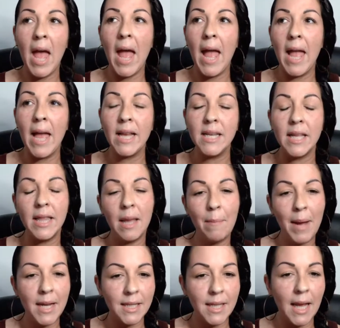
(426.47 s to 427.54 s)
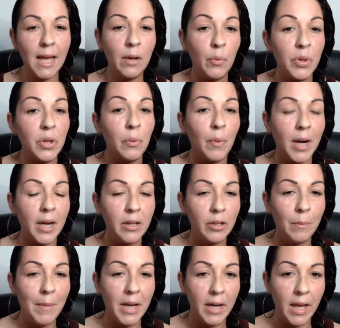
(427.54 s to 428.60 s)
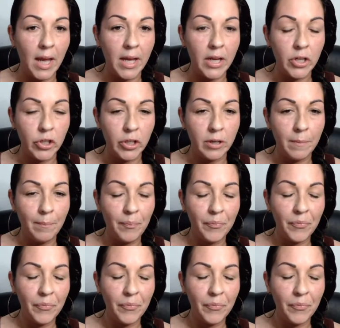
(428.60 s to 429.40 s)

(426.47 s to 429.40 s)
and they might take it with their regular medication.